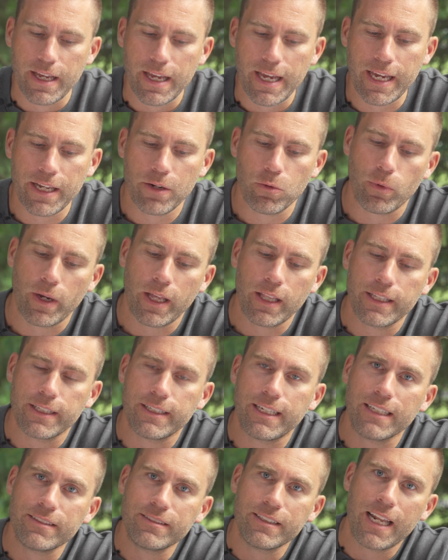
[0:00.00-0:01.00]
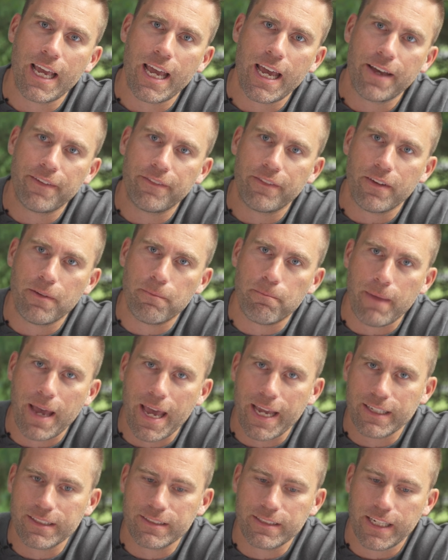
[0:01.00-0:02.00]
And well, it doesn't have a
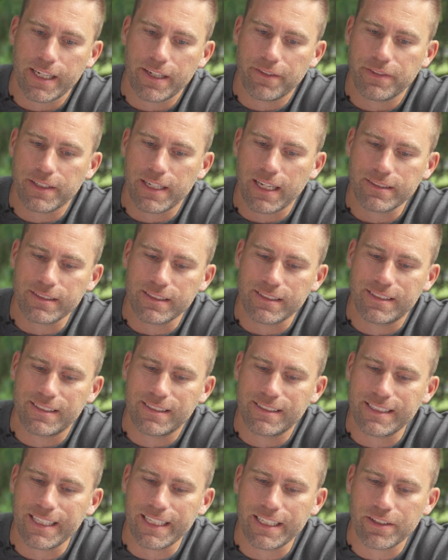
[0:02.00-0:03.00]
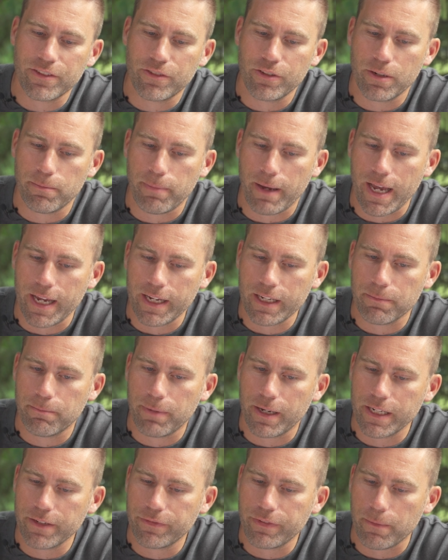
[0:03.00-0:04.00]
MagSafe, it doesn't stick to the back,
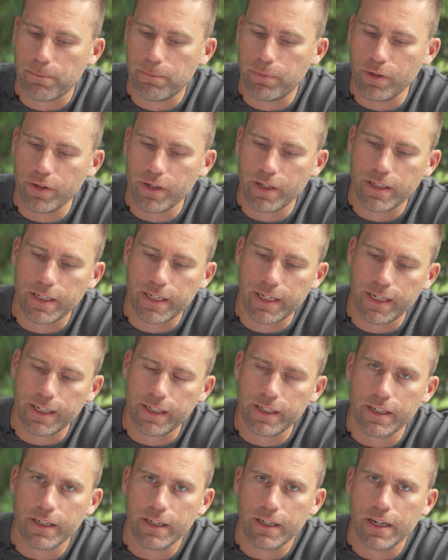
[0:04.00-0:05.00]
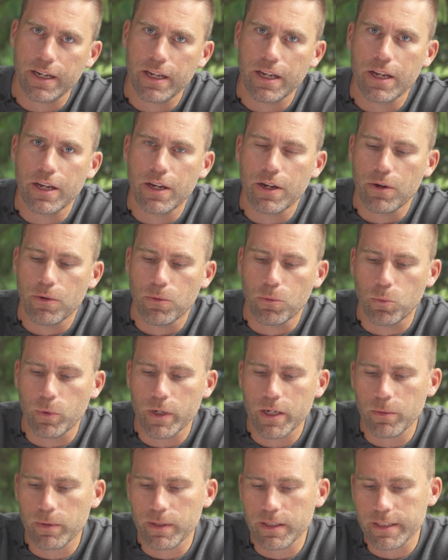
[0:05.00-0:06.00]
but if I put it here,
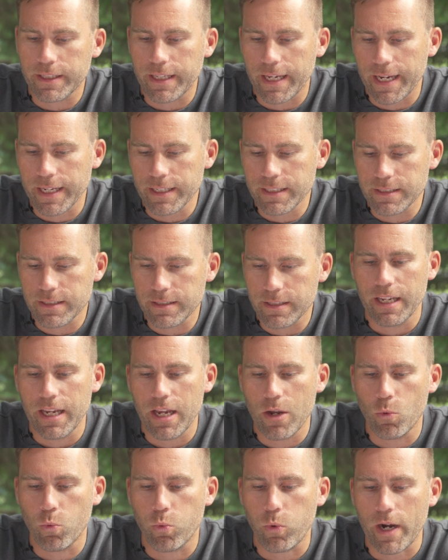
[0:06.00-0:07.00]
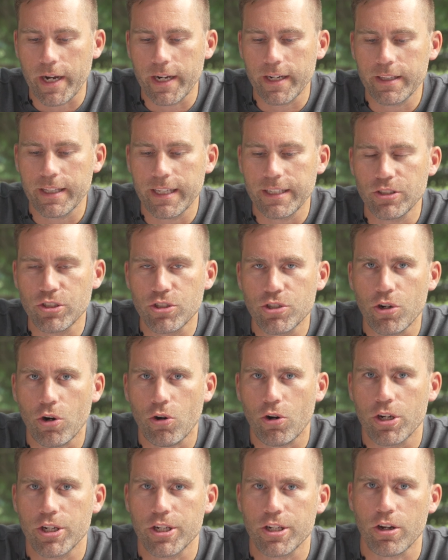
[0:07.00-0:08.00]
we will get a wireless
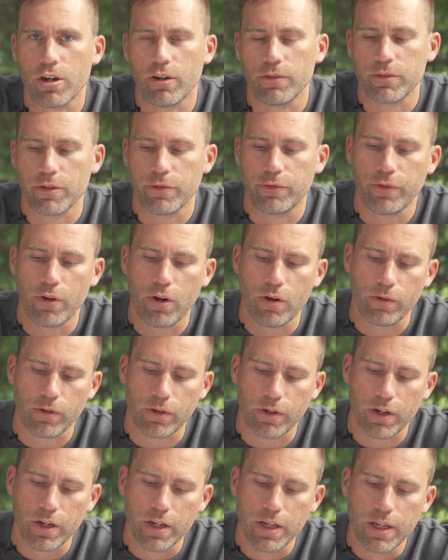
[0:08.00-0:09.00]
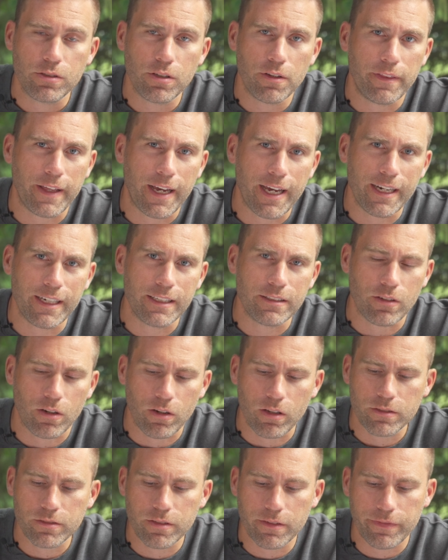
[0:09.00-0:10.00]
charging of the phone. So that is
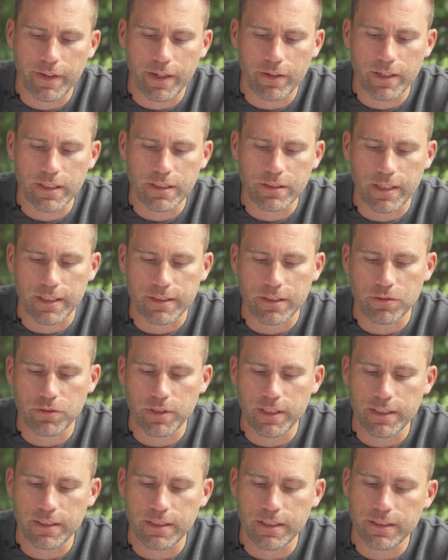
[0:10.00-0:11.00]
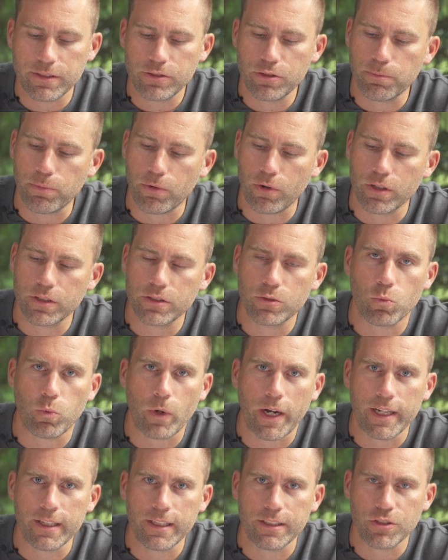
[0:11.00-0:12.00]
also very interesting. So it supports
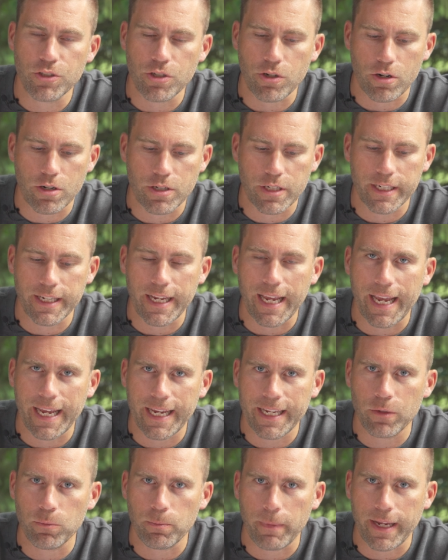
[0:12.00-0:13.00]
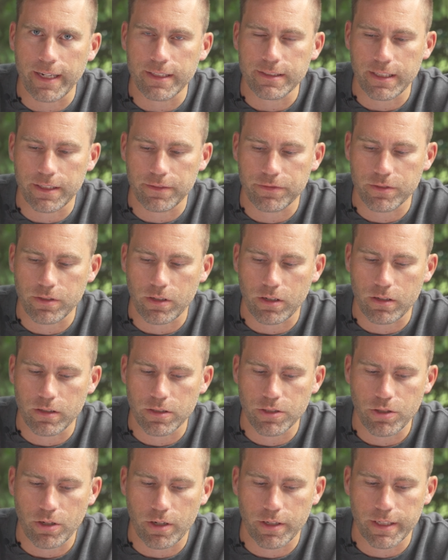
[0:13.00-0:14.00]
wireless charging and
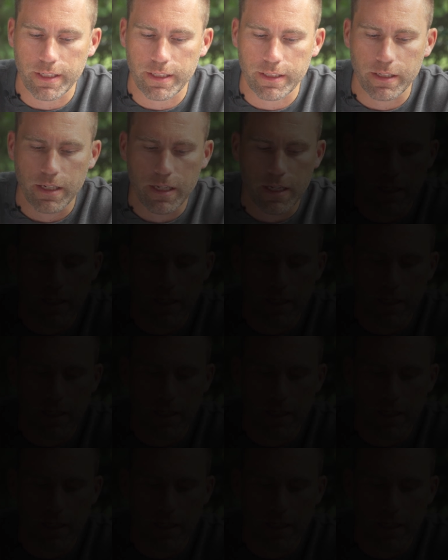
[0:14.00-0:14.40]
MagSafe charging.